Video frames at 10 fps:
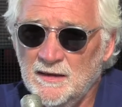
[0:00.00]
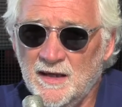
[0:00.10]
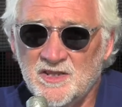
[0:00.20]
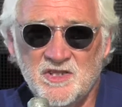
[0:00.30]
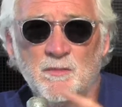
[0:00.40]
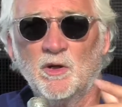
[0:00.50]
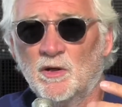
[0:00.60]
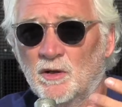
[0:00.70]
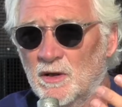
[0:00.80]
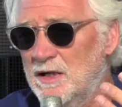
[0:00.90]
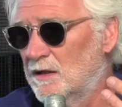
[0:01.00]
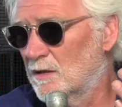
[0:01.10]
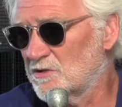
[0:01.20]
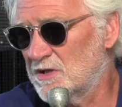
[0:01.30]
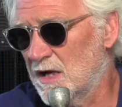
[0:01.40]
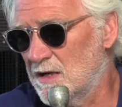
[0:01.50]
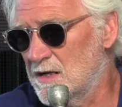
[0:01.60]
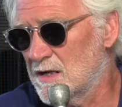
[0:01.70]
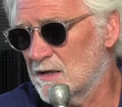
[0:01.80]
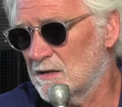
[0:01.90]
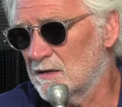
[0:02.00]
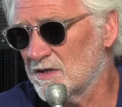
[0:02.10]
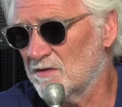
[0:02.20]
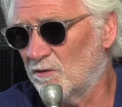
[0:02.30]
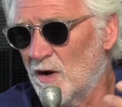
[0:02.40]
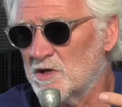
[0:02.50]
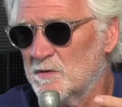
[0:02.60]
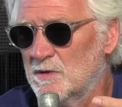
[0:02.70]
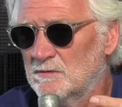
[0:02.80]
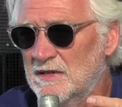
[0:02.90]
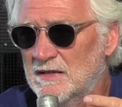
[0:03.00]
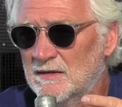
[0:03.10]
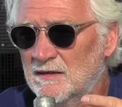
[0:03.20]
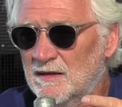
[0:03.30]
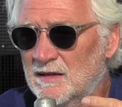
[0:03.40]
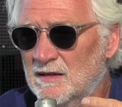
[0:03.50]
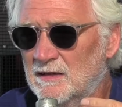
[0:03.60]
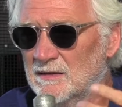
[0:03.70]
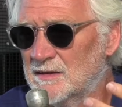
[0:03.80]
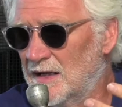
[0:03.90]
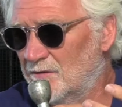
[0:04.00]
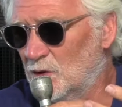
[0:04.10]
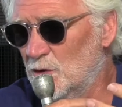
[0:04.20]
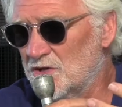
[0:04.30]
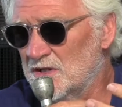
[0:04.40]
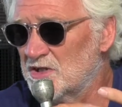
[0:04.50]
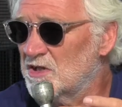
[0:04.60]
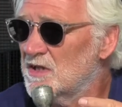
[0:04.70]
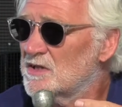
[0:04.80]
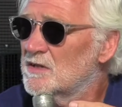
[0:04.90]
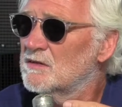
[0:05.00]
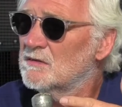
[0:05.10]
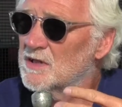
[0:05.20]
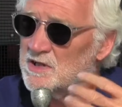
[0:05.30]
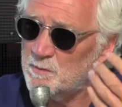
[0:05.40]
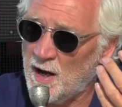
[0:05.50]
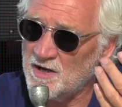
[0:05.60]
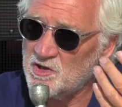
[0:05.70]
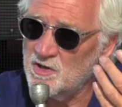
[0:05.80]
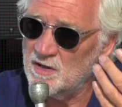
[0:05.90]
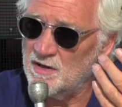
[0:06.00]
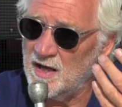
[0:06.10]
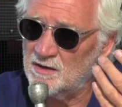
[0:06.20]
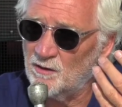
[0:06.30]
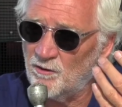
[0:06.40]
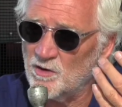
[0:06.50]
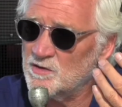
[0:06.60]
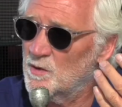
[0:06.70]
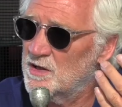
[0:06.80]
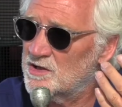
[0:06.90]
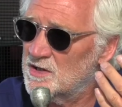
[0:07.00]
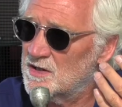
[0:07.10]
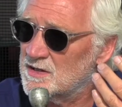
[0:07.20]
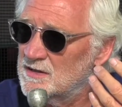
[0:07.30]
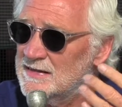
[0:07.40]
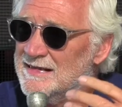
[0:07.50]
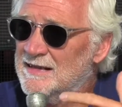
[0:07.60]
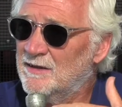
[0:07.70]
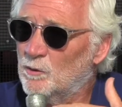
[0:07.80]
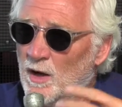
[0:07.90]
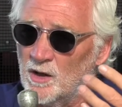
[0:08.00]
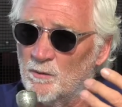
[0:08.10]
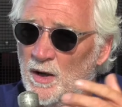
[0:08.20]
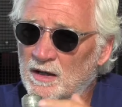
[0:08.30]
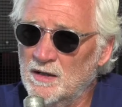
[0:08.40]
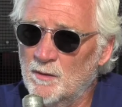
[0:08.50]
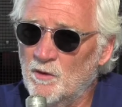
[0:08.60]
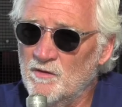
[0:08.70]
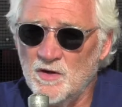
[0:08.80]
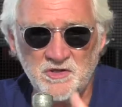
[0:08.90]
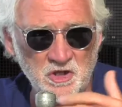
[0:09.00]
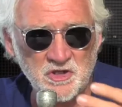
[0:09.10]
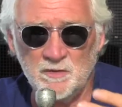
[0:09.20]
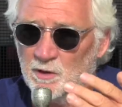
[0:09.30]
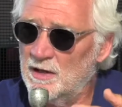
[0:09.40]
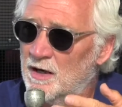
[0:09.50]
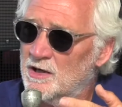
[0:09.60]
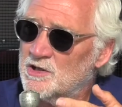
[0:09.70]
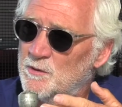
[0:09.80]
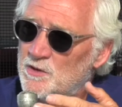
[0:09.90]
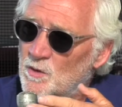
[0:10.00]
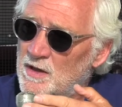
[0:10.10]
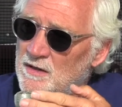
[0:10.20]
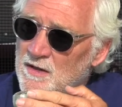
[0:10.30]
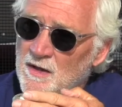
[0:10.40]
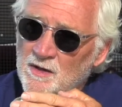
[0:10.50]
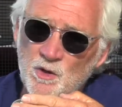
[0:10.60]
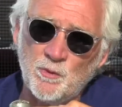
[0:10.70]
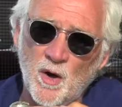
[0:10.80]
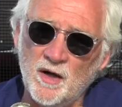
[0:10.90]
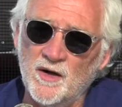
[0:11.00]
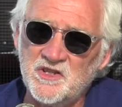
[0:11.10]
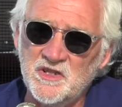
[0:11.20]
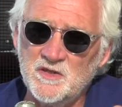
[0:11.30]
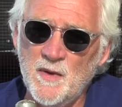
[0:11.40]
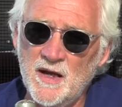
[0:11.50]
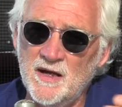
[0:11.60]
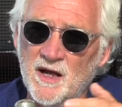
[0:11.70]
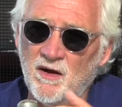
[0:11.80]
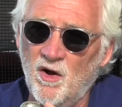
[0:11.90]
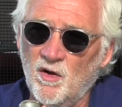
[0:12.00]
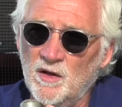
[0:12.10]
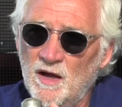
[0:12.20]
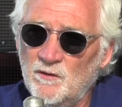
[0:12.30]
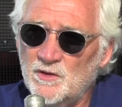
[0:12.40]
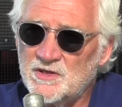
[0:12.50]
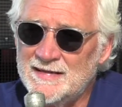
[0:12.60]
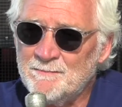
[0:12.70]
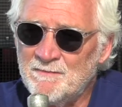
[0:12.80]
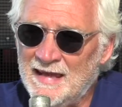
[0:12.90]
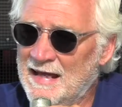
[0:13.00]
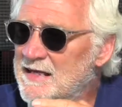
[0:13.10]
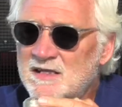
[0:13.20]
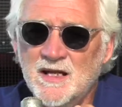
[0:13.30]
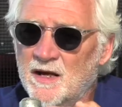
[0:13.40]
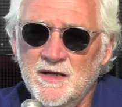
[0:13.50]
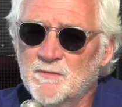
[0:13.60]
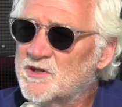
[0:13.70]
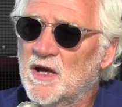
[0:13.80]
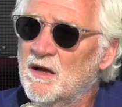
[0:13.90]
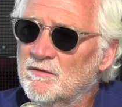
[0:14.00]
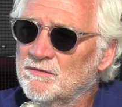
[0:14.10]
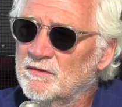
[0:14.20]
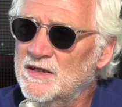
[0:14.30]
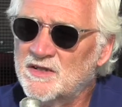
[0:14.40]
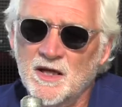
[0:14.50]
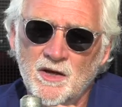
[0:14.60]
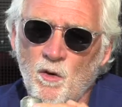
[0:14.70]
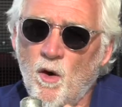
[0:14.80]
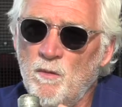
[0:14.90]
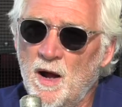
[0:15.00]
And similarly, comes down here as a freshman. Uh, they have a losing season. This past year, they had their first winning season, mm-hmm. record breaking number of years. The similarities between the progress he's made at all levels, and he's done it himself. Right. He's done it all